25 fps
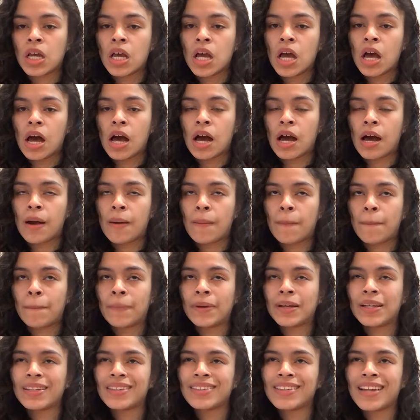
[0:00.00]

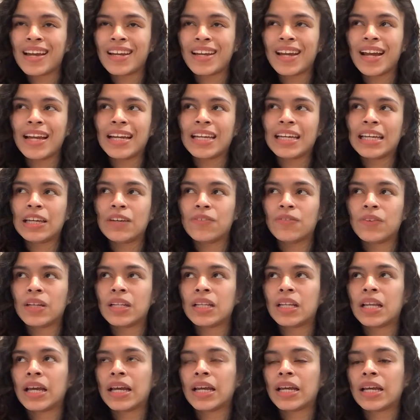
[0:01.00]
but not naive and
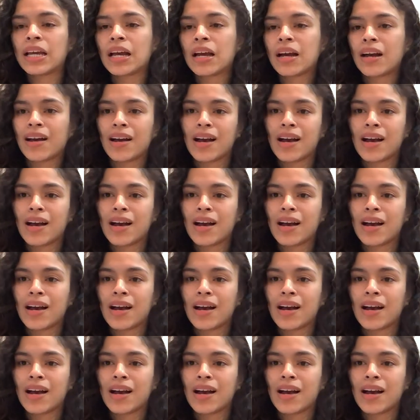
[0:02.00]
like